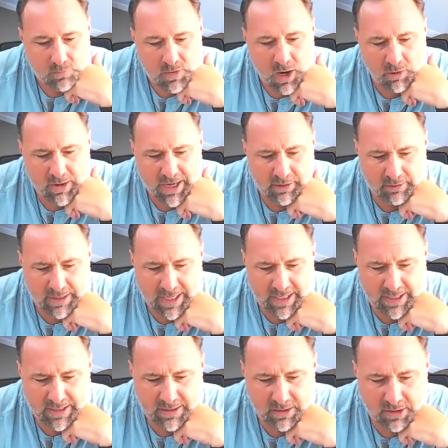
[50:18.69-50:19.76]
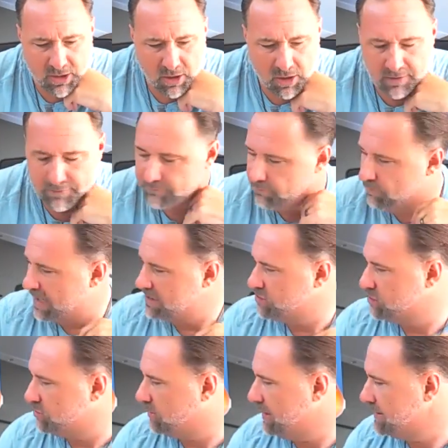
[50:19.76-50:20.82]
All right, Elena, card of my
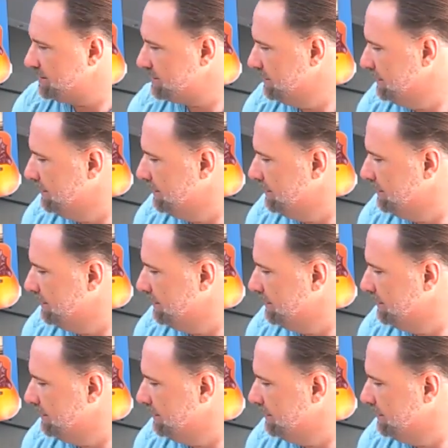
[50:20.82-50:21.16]
choice.